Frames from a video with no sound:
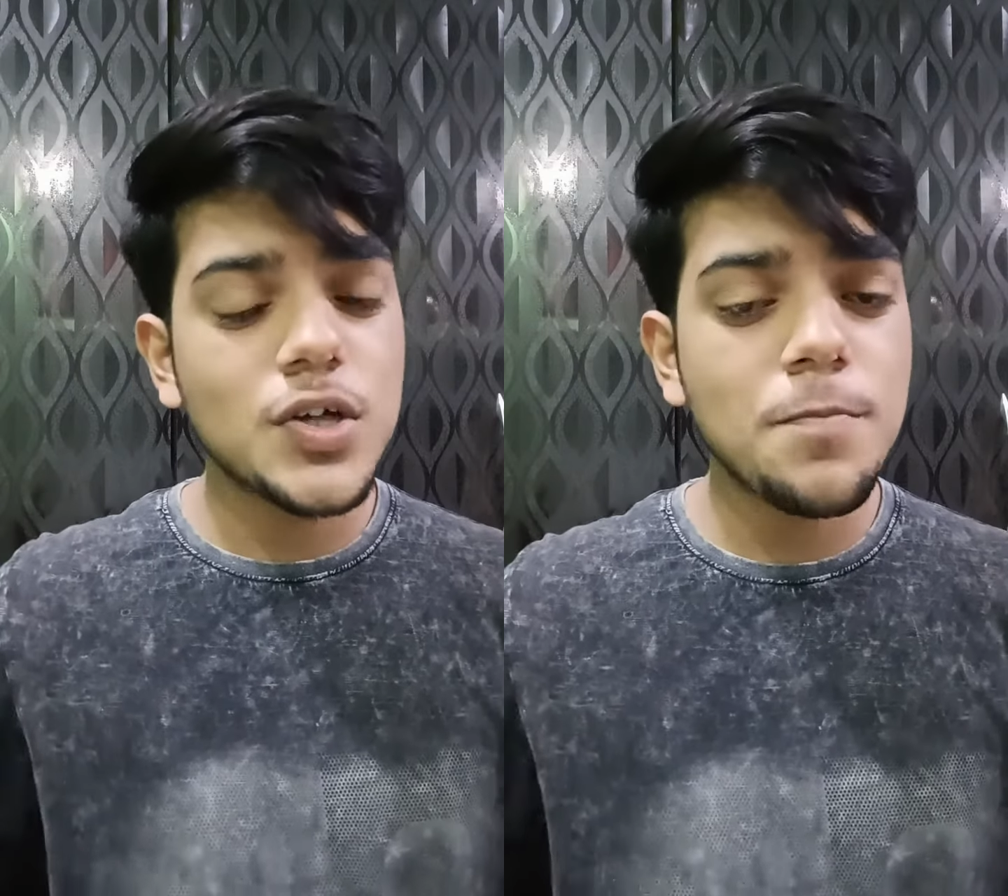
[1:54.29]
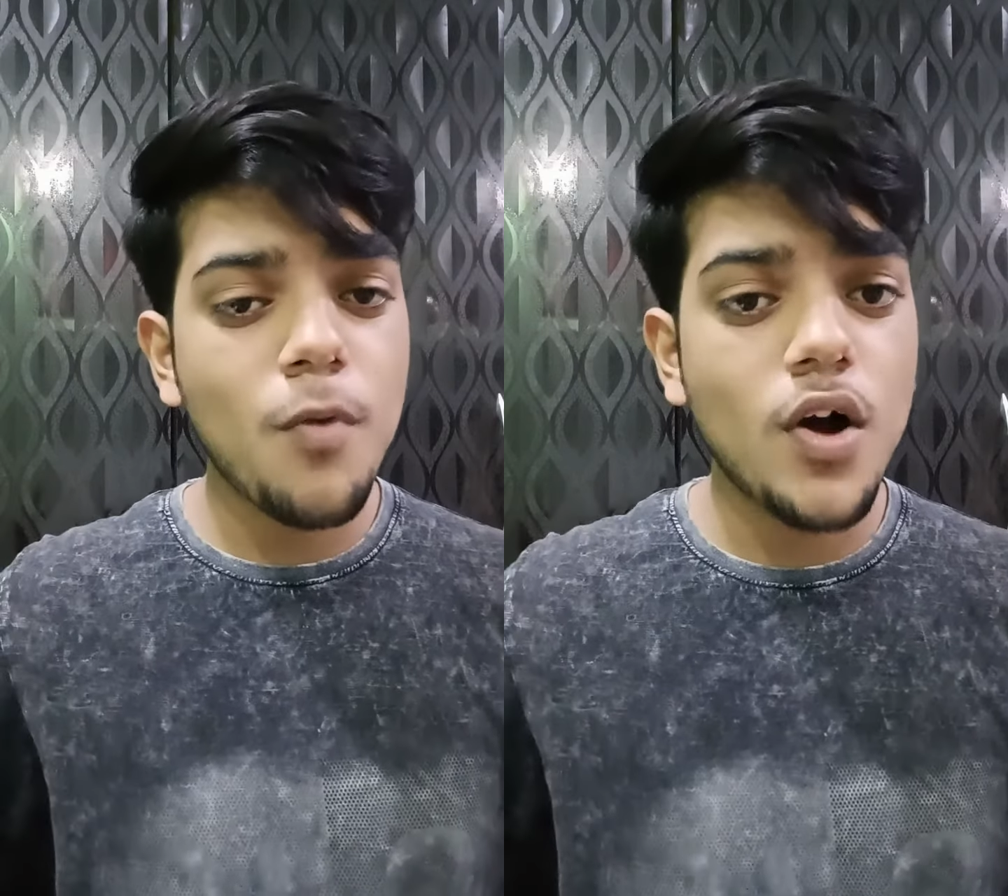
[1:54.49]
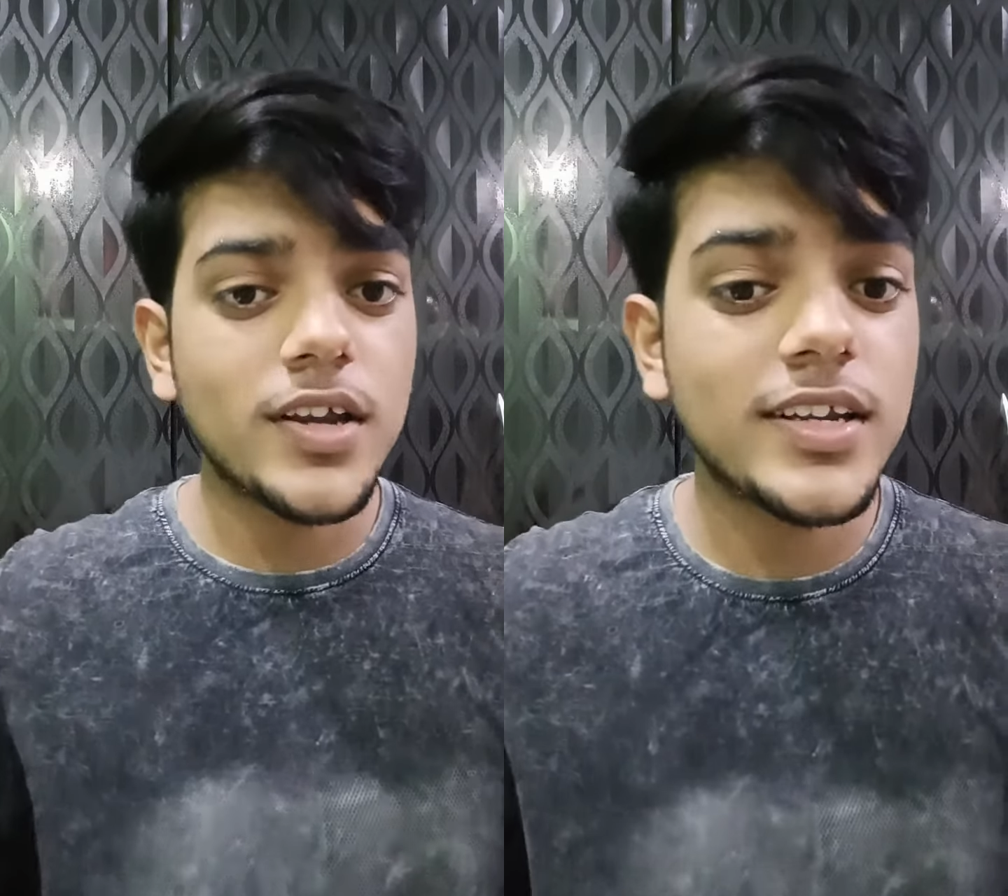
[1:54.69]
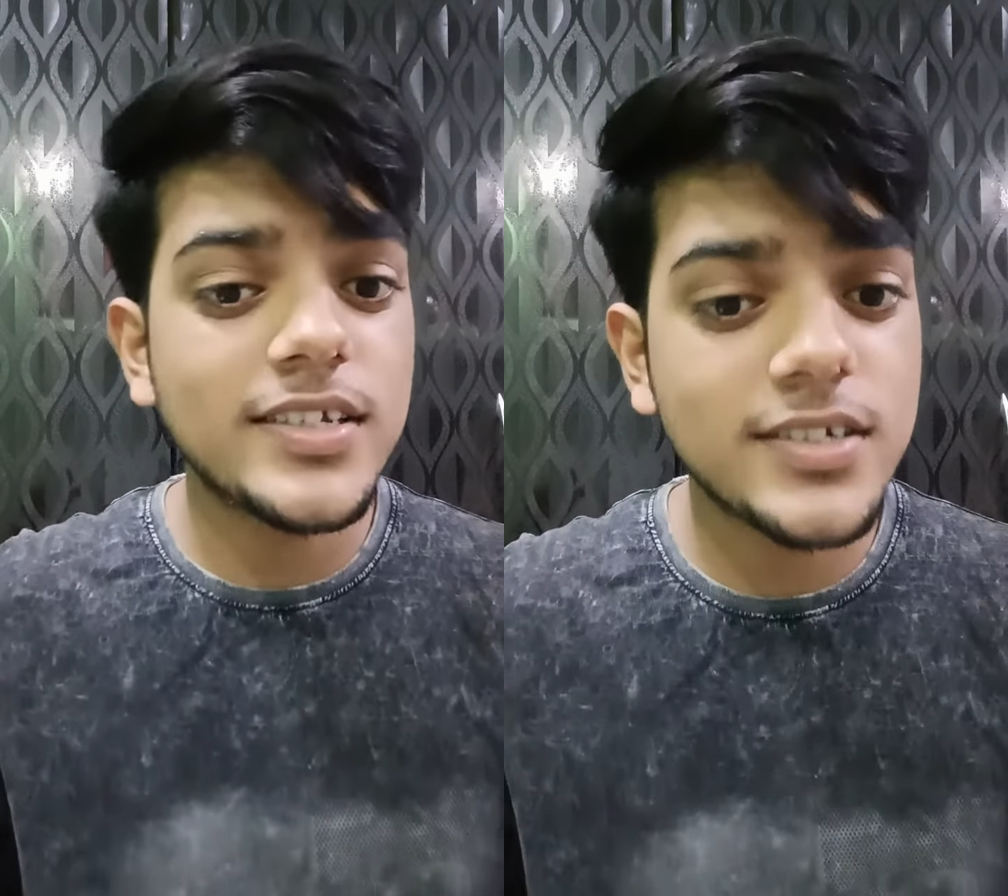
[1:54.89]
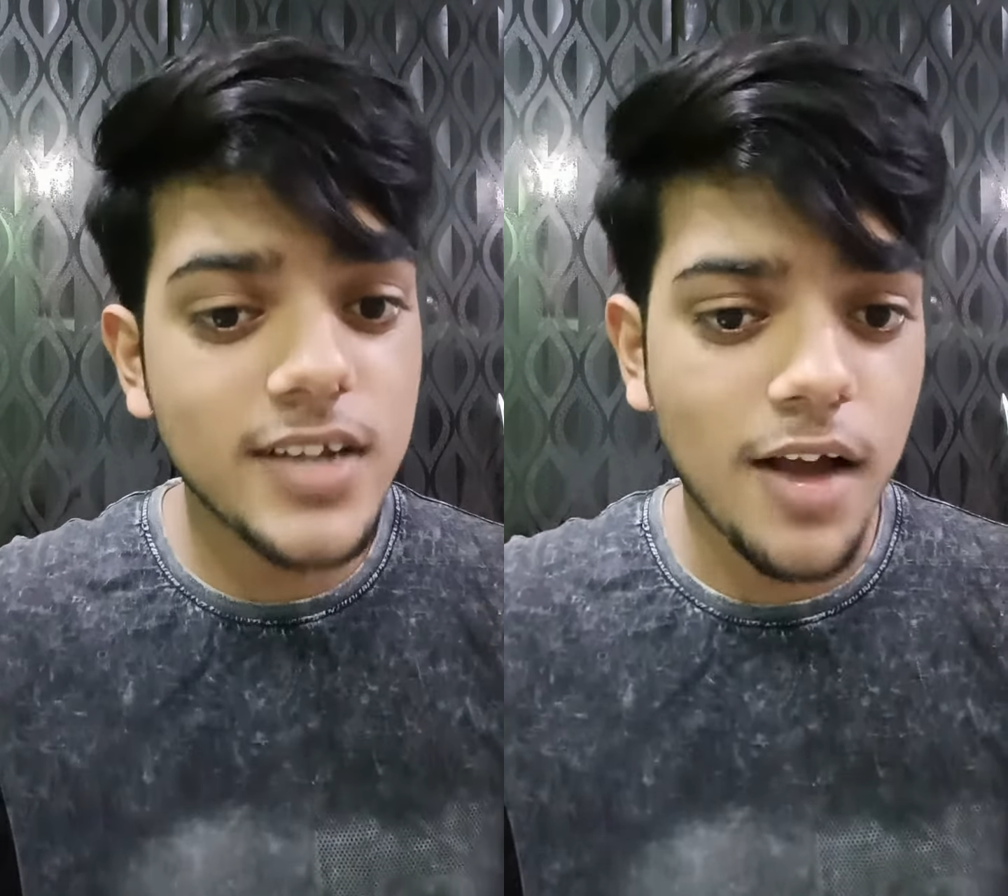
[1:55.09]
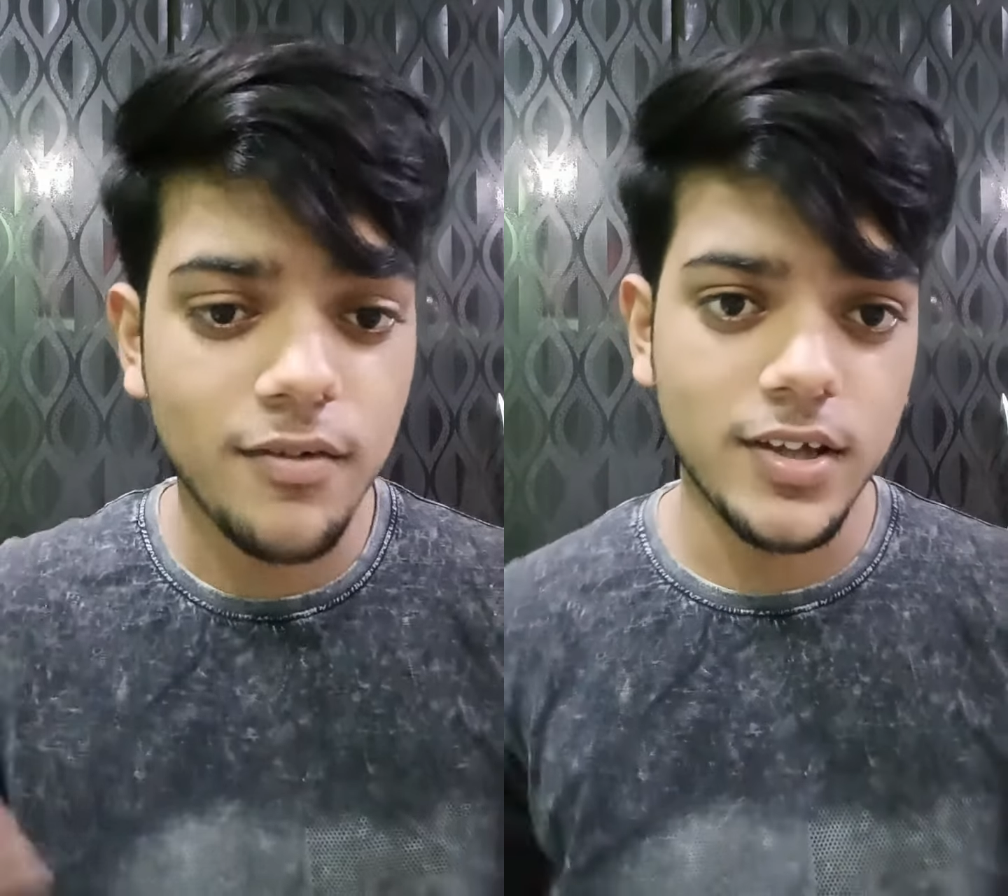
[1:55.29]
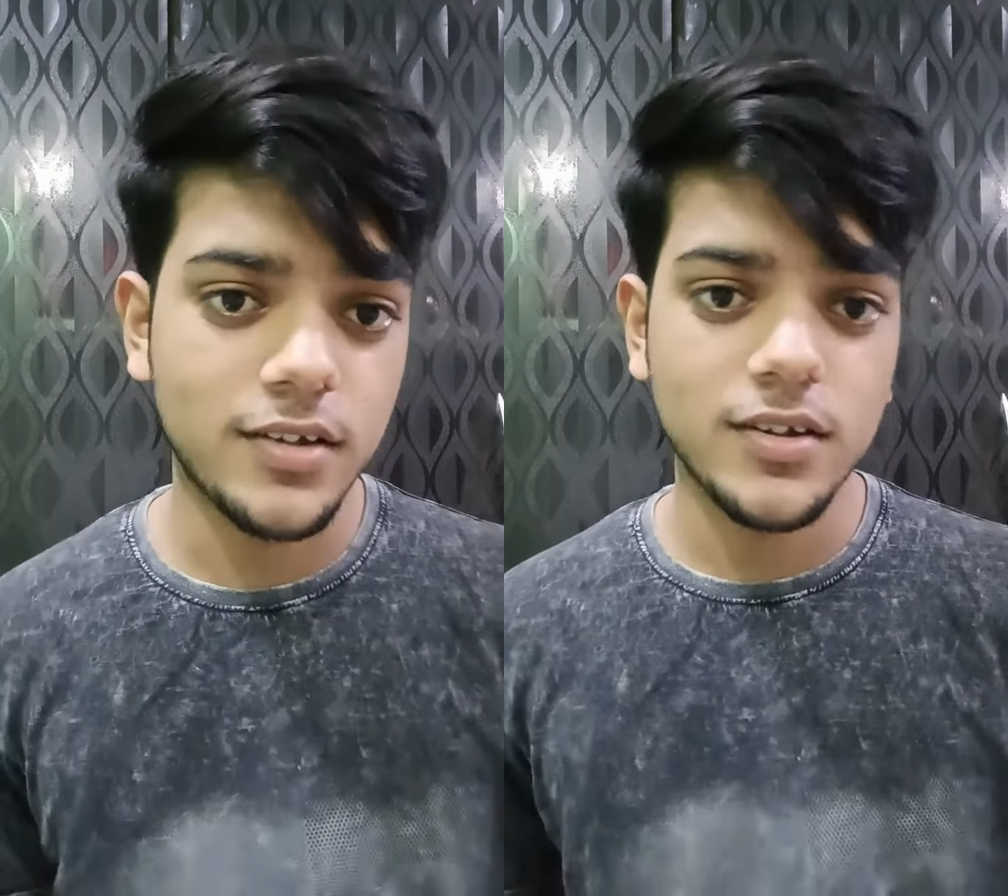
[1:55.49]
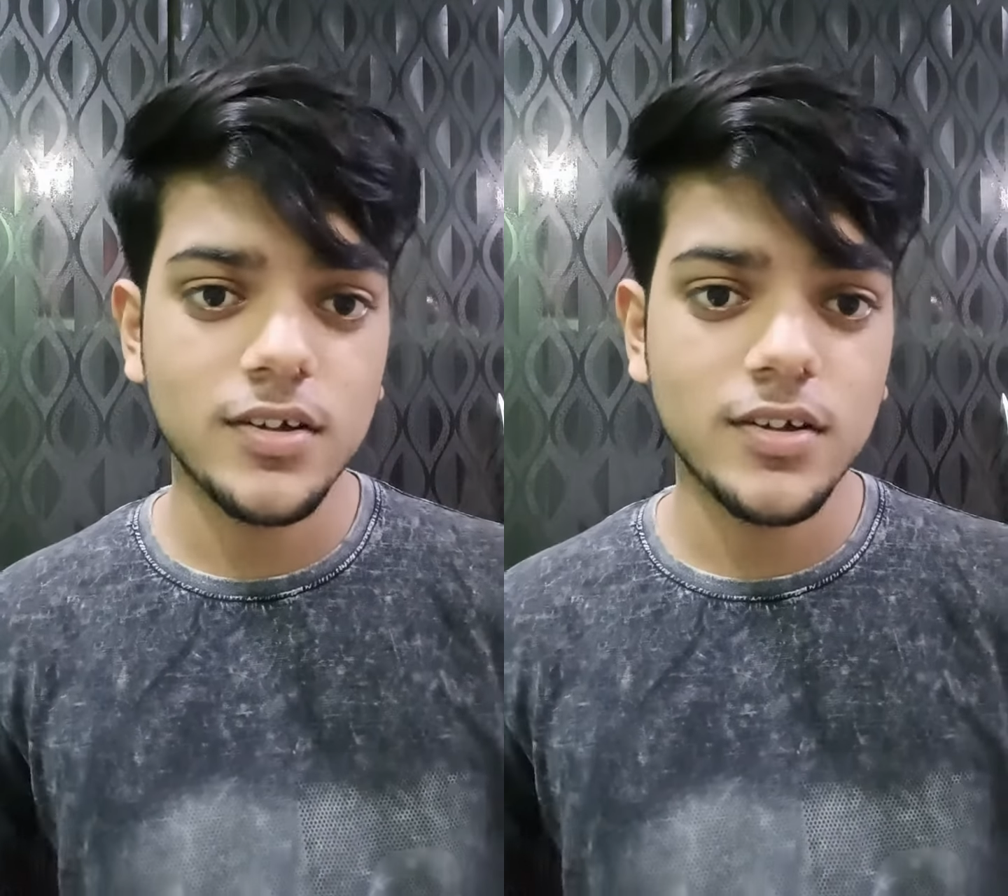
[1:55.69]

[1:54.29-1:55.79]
important in traveling.